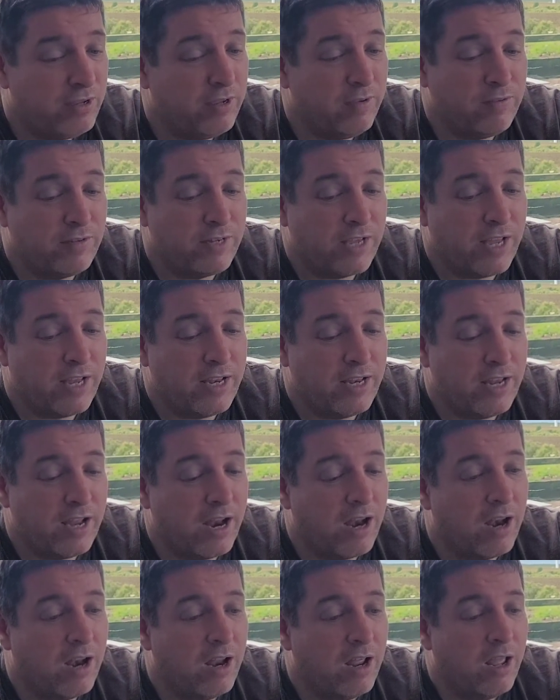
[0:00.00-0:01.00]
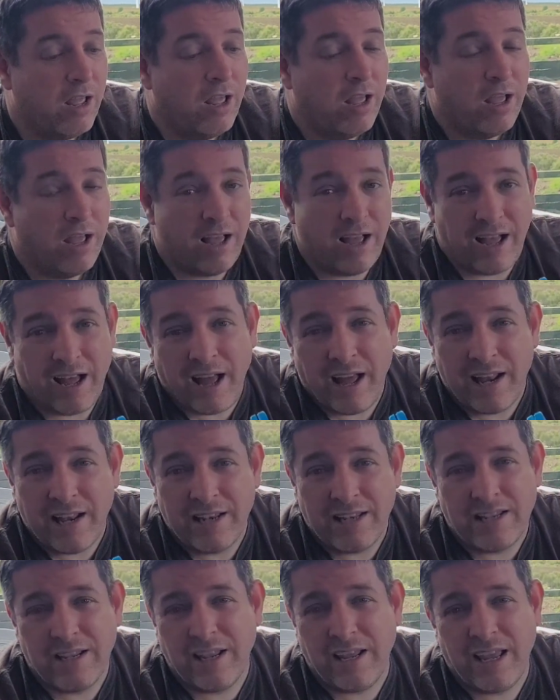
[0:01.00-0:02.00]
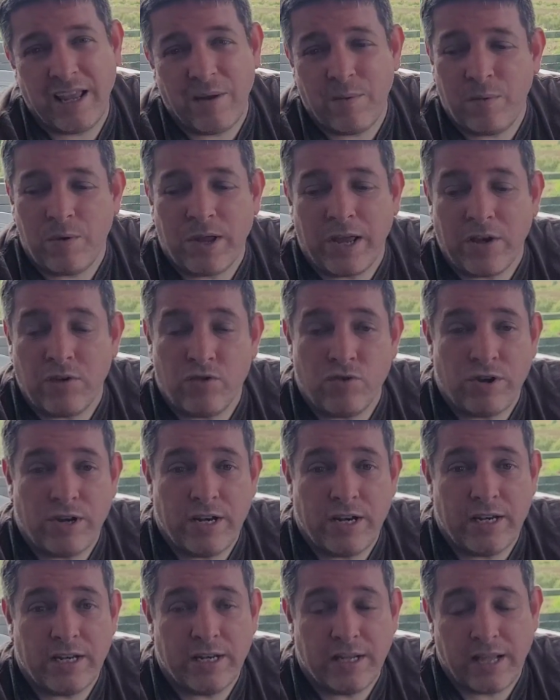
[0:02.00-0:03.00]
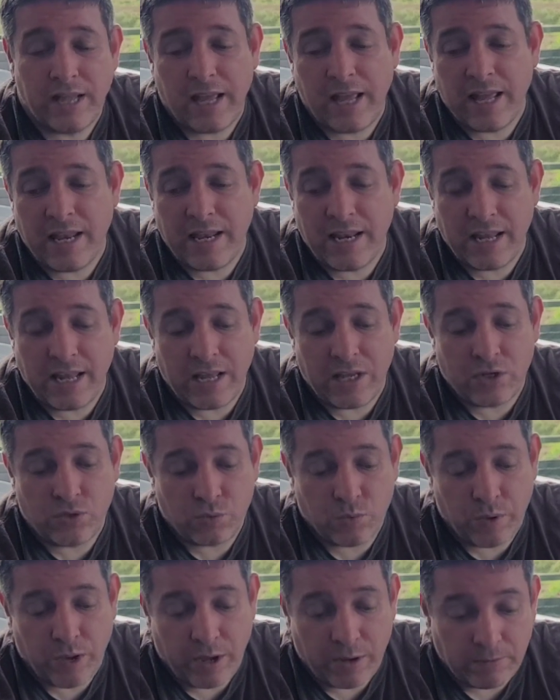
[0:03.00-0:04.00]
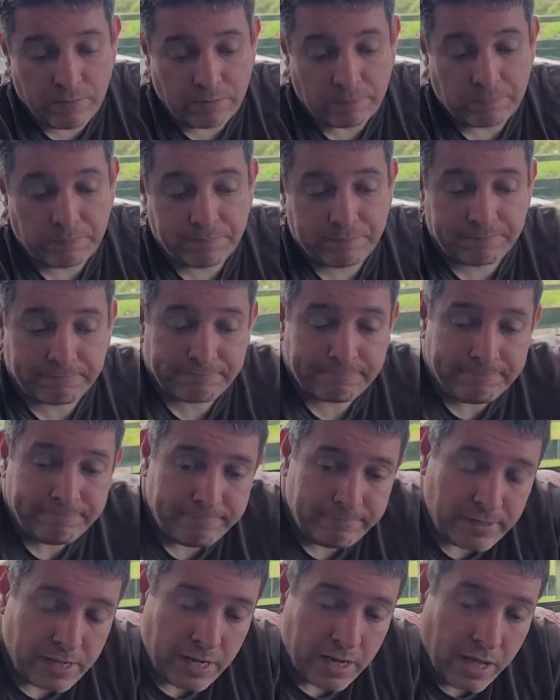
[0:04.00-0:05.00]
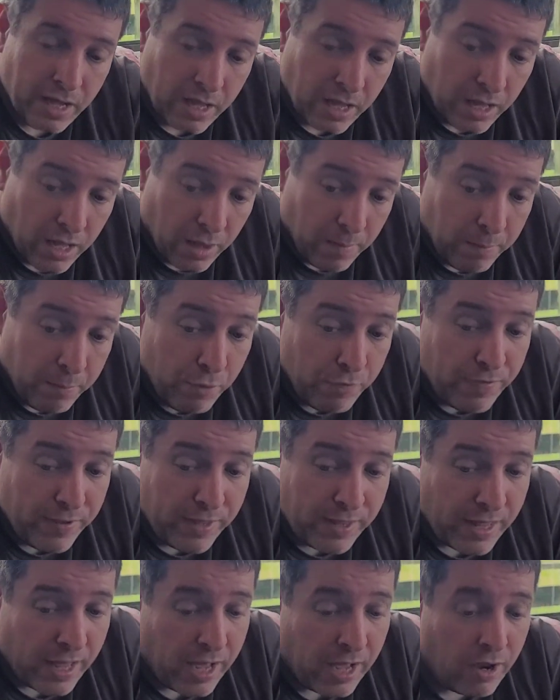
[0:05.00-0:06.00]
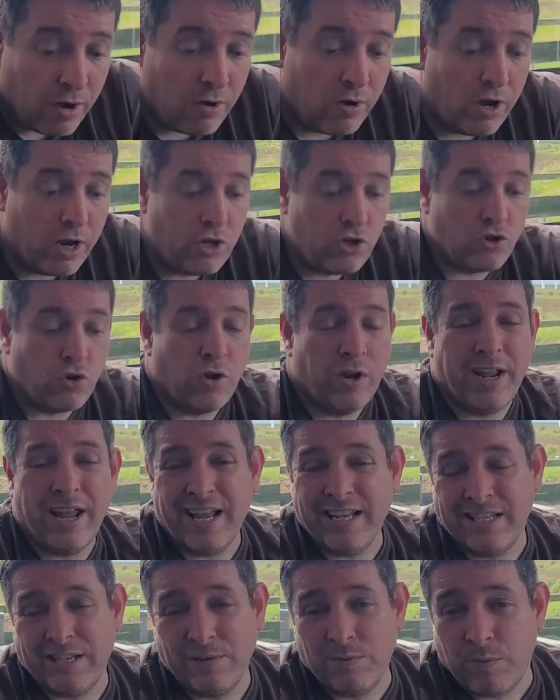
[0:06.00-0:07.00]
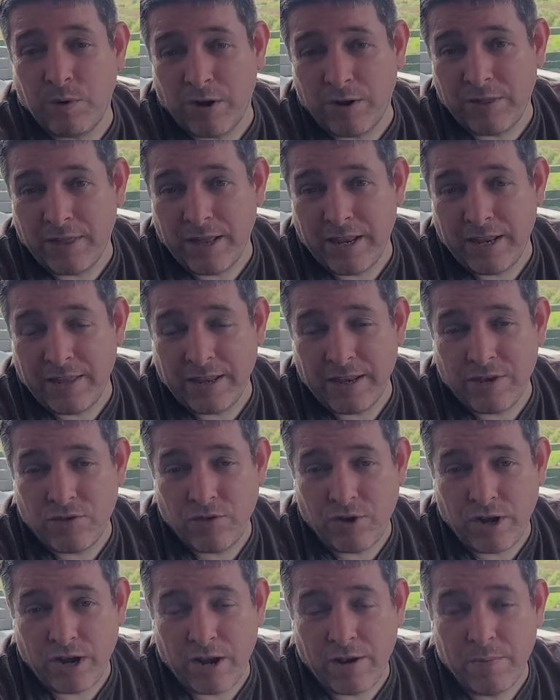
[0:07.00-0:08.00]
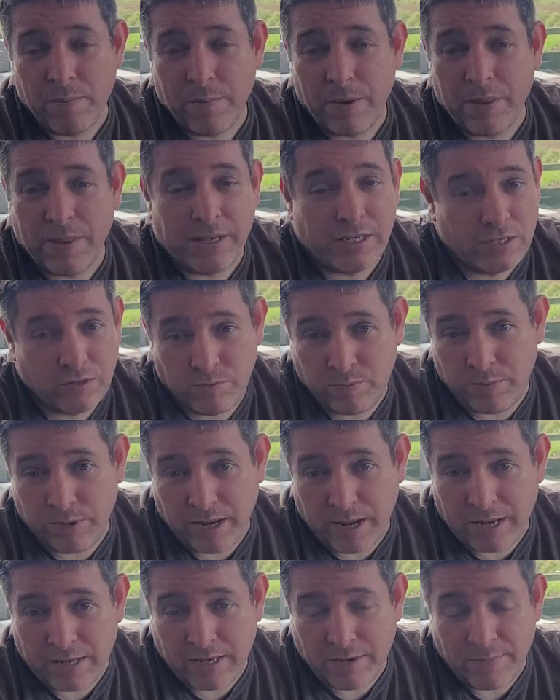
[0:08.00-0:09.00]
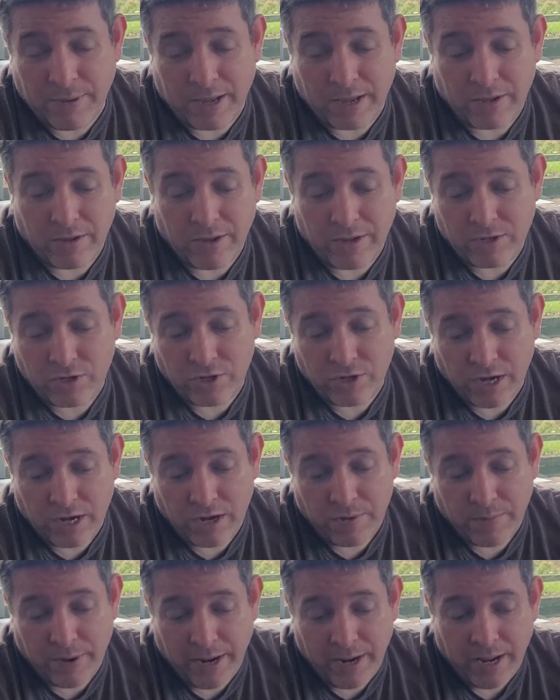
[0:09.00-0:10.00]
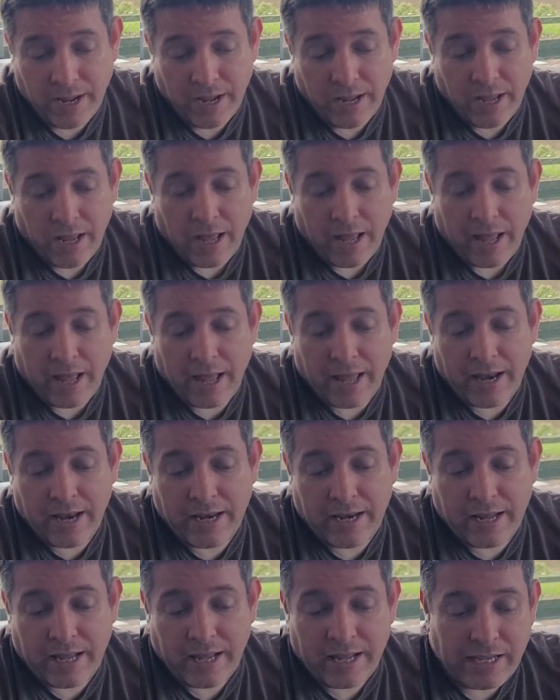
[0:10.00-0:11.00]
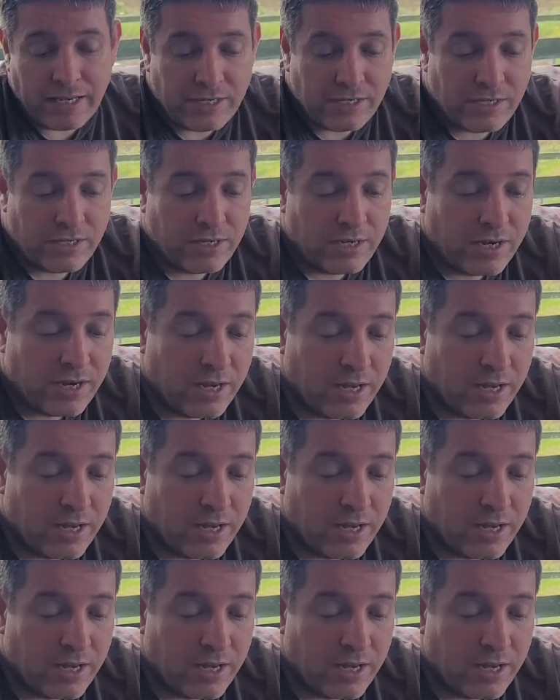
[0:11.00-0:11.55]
leave sitting there. And it will get traded in as well. Movie that I enjoy isn't worth anything to trade in, but this is to add to my collection anyway. And it is